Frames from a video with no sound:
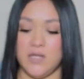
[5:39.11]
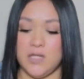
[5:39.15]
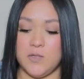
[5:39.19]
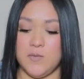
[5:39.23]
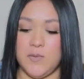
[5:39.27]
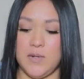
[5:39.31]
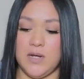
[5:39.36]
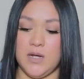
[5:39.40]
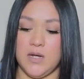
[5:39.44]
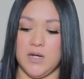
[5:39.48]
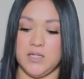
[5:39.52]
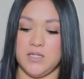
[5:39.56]
this
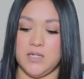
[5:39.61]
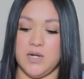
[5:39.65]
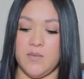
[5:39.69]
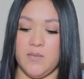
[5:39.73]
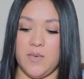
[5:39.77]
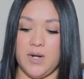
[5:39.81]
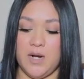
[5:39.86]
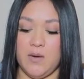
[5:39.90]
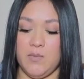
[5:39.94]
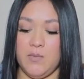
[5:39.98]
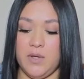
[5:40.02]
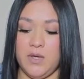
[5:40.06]
because I'm
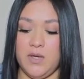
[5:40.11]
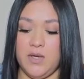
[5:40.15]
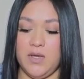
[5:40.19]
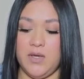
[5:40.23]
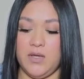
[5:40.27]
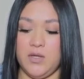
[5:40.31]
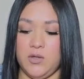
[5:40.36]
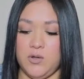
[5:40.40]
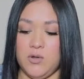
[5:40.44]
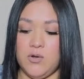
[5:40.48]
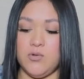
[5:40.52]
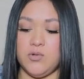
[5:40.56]
gonna be,
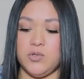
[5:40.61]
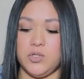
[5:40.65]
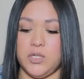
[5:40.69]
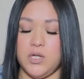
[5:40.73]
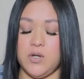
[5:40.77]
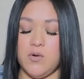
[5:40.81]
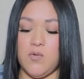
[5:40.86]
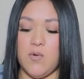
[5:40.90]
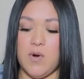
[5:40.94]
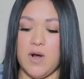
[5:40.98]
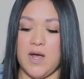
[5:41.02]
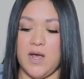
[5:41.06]
you
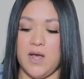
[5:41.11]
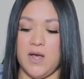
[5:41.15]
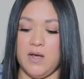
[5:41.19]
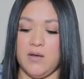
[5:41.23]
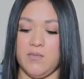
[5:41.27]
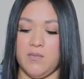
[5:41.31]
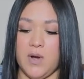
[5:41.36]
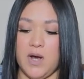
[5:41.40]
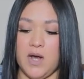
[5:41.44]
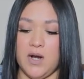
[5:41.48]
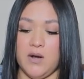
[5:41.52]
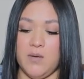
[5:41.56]
see why
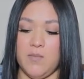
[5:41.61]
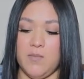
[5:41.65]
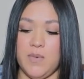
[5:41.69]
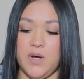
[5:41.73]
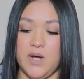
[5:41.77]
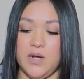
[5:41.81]
I bought them,